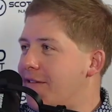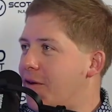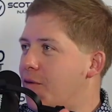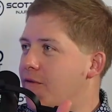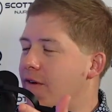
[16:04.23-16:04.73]

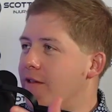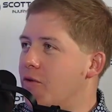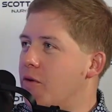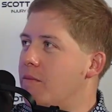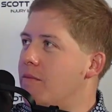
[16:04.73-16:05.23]
how we'll find
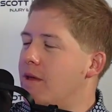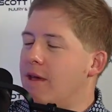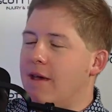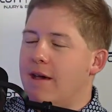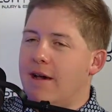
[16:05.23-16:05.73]
Lauren.
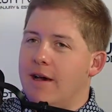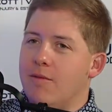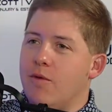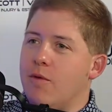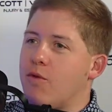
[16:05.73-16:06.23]

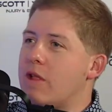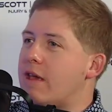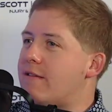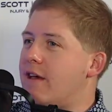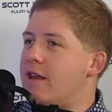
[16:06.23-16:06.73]
We're really
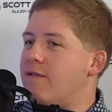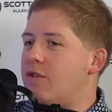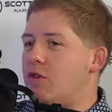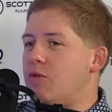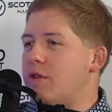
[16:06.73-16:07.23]
excited for
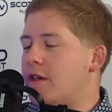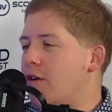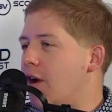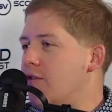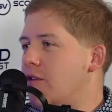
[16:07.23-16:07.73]
you, and
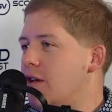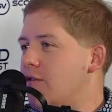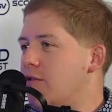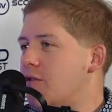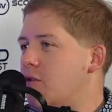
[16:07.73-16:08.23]

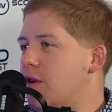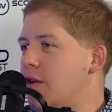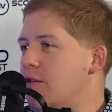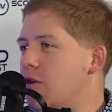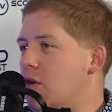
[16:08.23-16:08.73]
congratulations going out
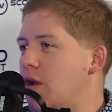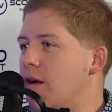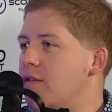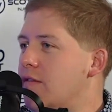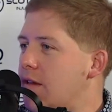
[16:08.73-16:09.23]
on your own.
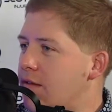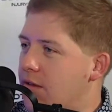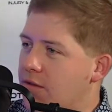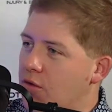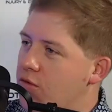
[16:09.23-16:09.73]
Obviously, as
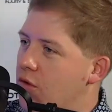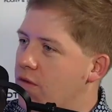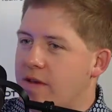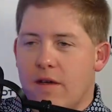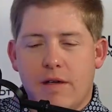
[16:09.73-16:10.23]
I told you
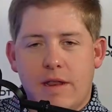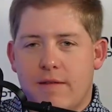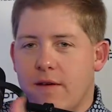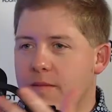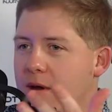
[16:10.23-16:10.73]
off air,
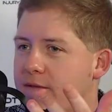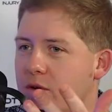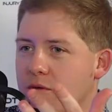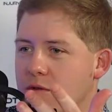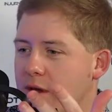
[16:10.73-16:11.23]
anytime my
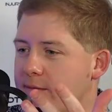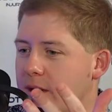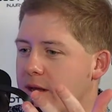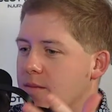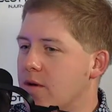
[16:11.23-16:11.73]
phone, you have
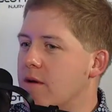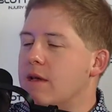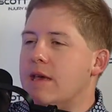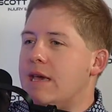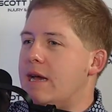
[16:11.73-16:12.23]
my number.
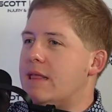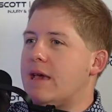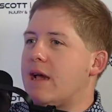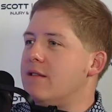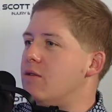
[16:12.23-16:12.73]

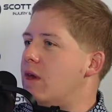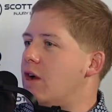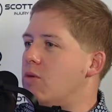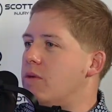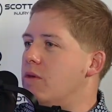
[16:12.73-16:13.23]
Anything I can do to
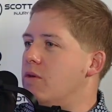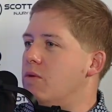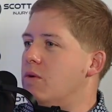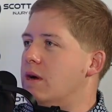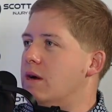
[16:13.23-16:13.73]
help
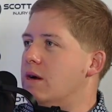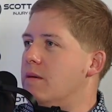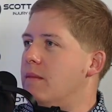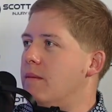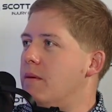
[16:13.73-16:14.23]
you.
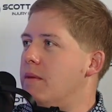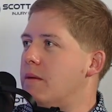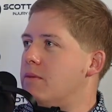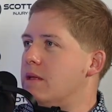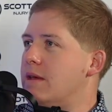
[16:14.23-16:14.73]
I'm a
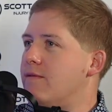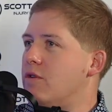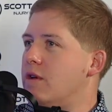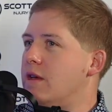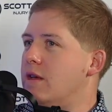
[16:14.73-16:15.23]
big
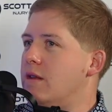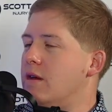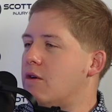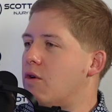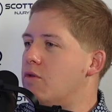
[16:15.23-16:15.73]
believer in
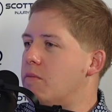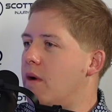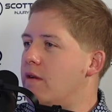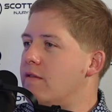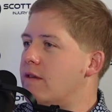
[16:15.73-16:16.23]
a growth
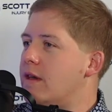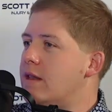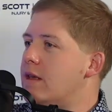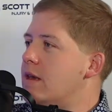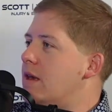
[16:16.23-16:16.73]
mindset
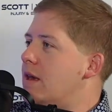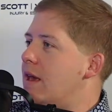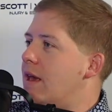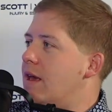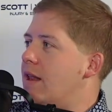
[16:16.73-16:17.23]

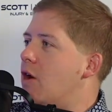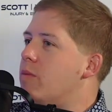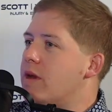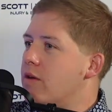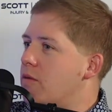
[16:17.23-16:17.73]
and
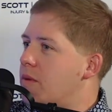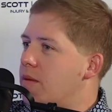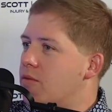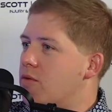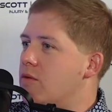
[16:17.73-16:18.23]
helping other
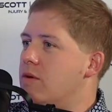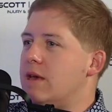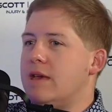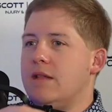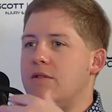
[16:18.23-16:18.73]
people
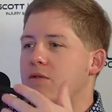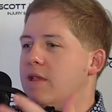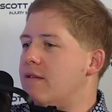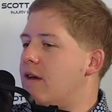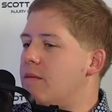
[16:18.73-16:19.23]
and doing
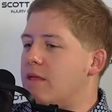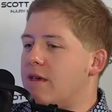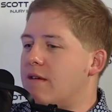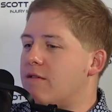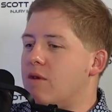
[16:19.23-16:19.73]
that type of
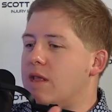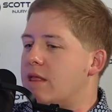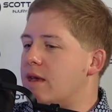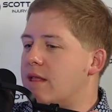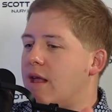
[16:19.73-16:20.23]
thing. So
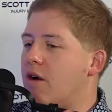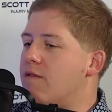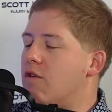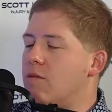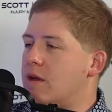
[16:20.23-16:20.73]
anything that our
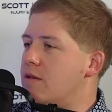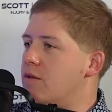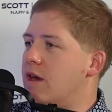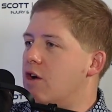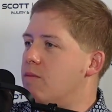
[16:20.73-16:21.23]
firm can do
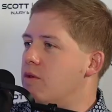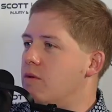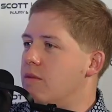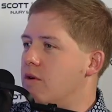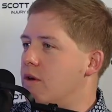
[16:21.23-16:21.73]
to help you
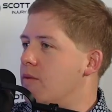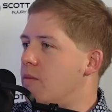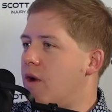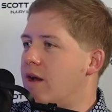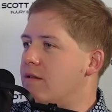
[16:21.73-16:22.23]
and building up your
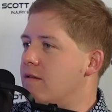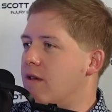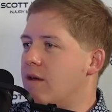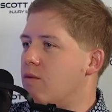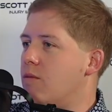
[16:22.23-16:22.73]
practice,
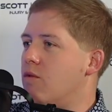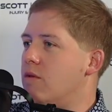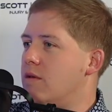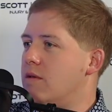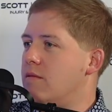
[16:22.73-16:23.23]
like, we're more
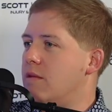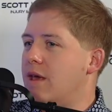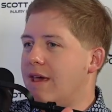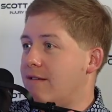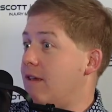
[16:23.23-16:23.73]
than
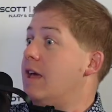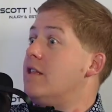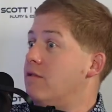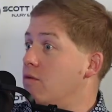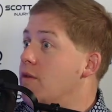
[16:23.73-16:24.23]

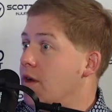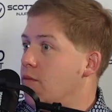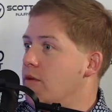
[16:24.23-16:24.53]
excited to help